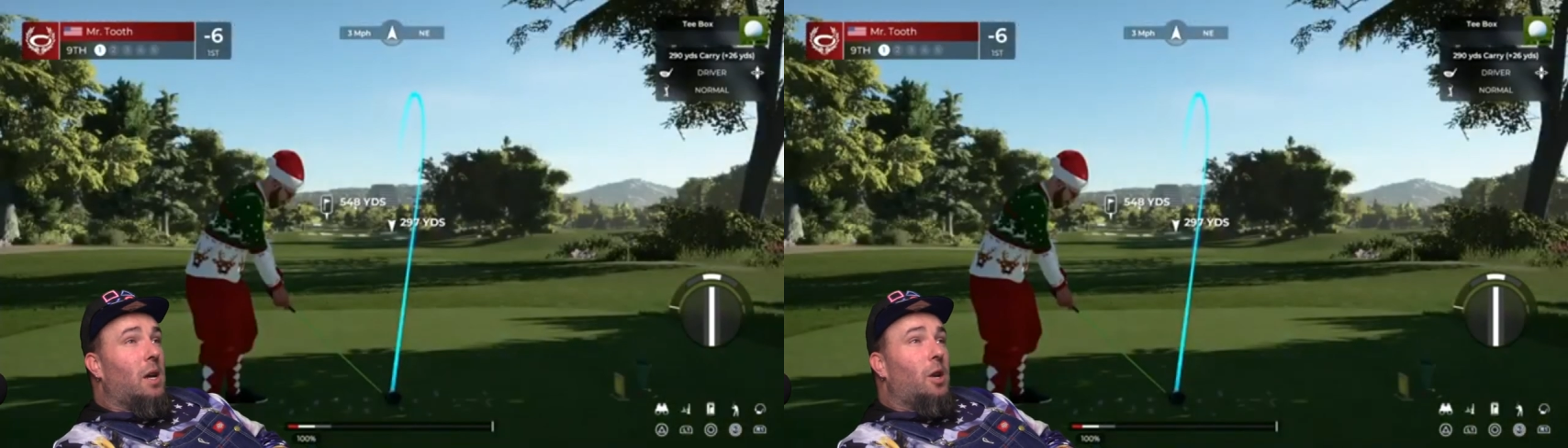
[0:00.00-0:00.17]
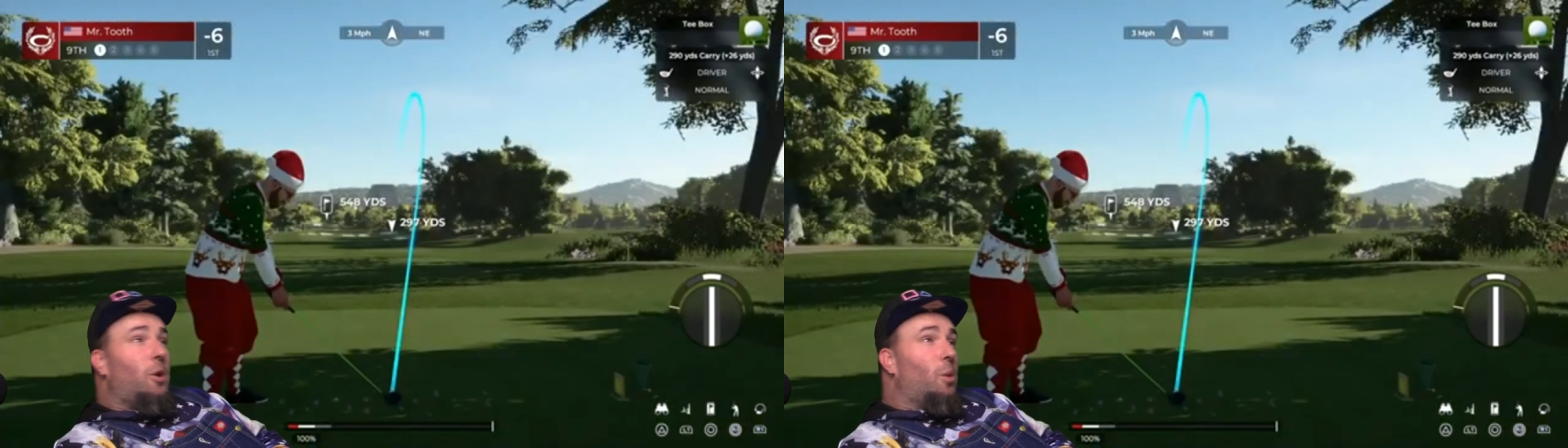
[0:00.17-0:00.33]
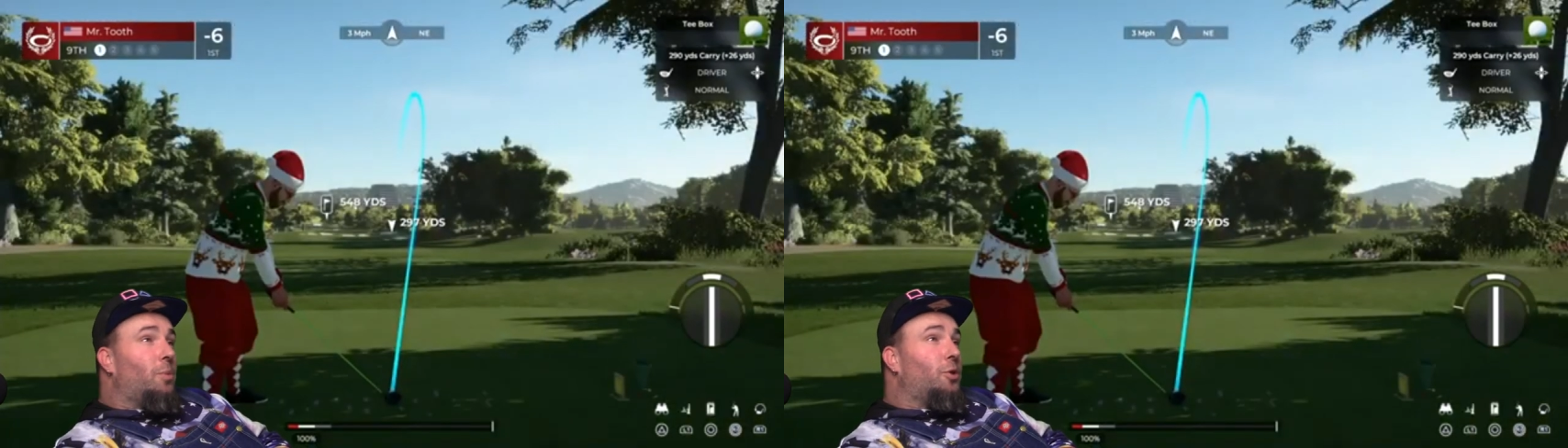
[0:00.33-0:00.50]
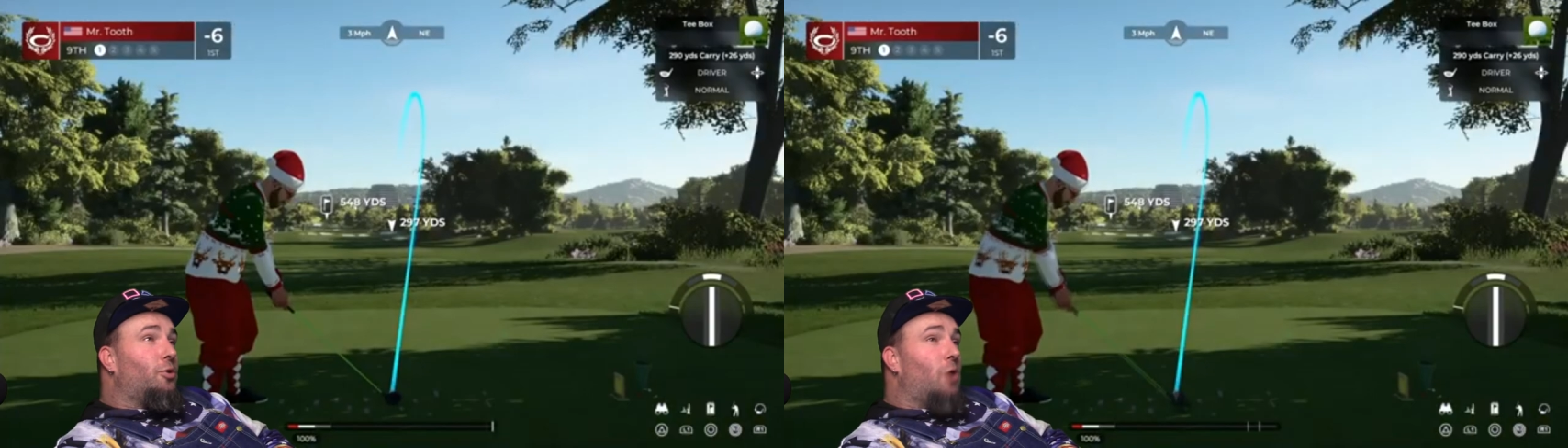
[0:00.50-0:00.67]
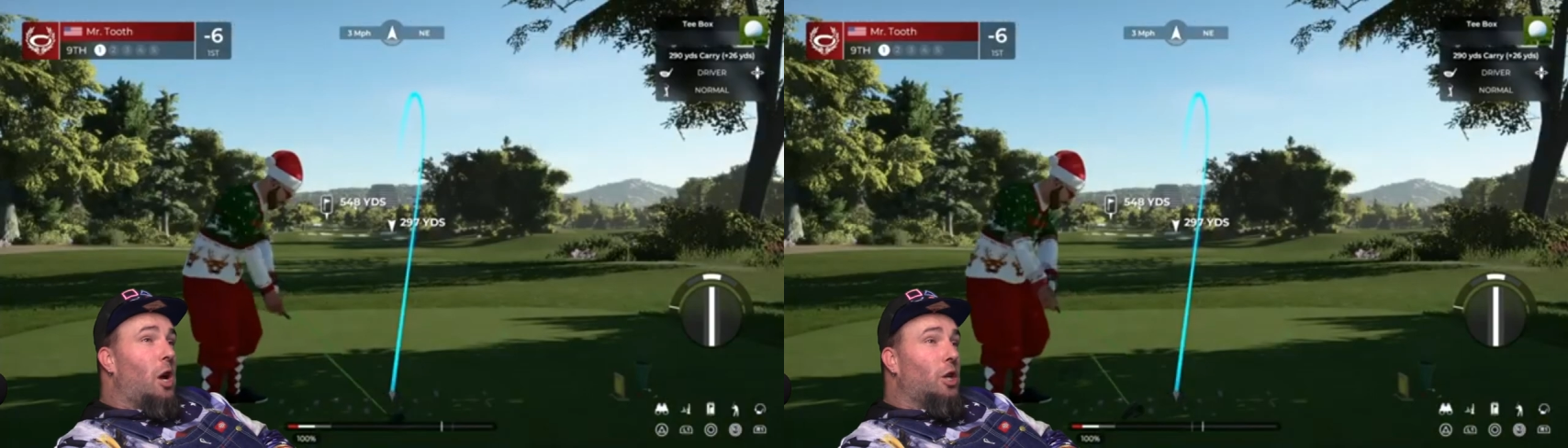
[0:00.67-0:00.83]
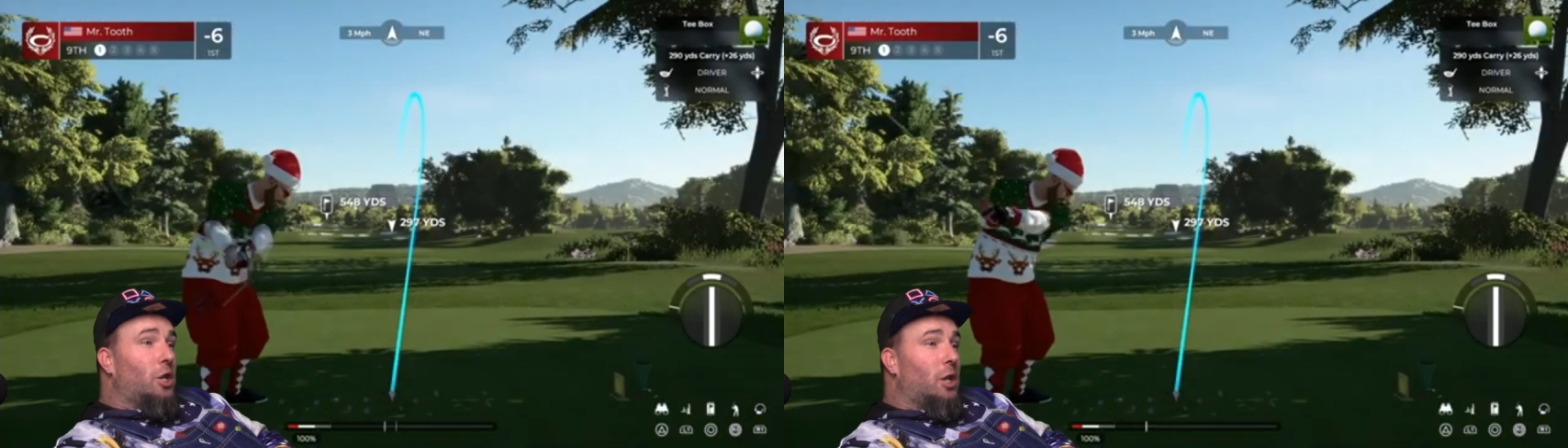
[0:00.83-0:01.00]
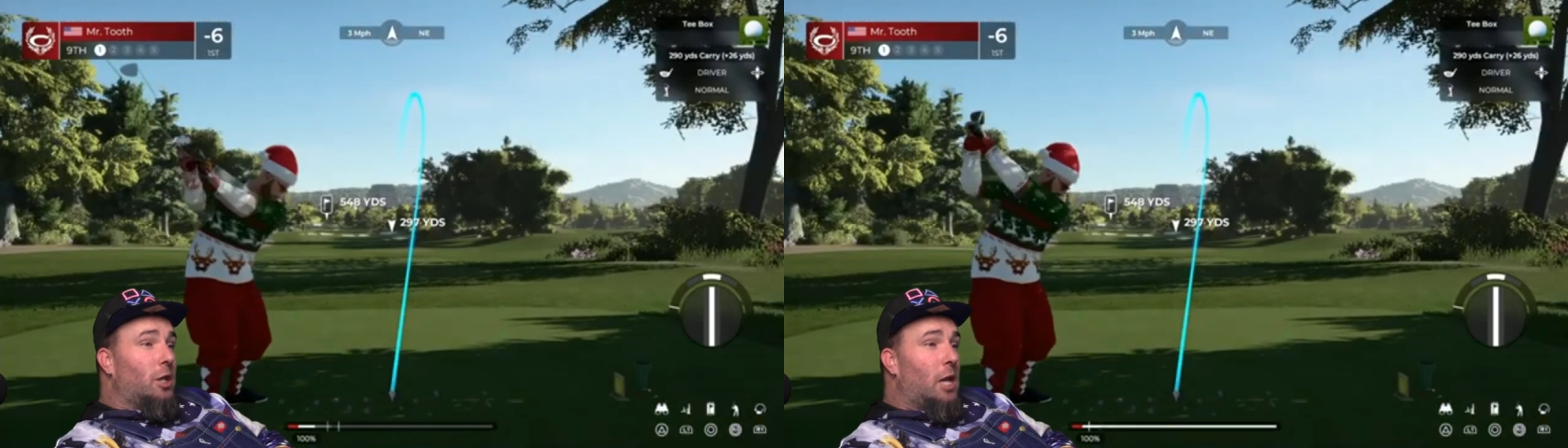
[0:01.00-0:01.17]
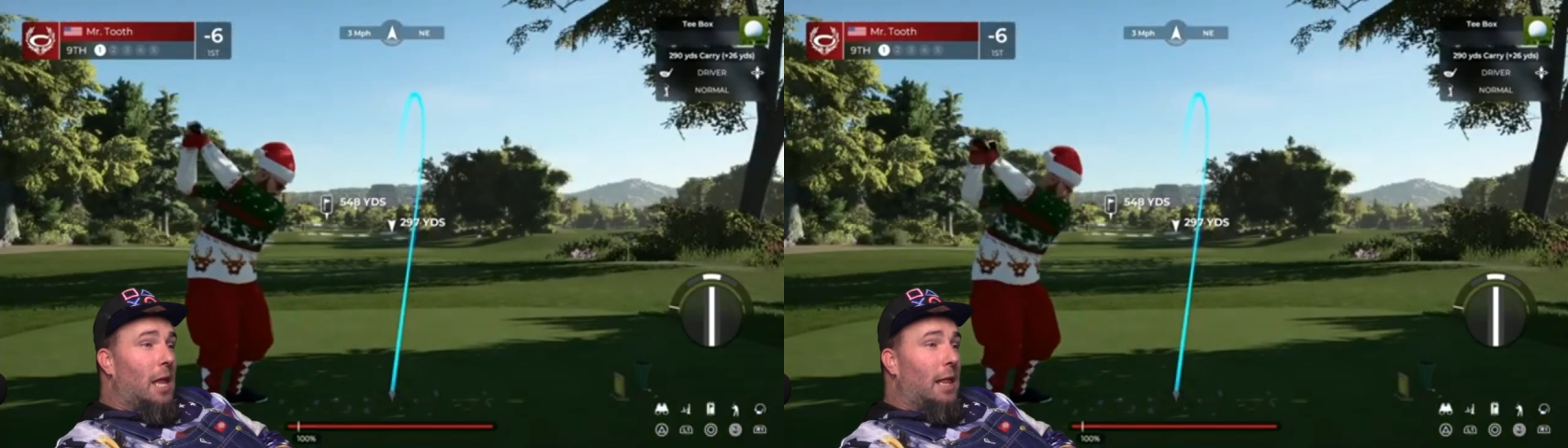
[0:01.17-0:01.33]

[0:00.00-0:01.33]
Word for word: No obstructions.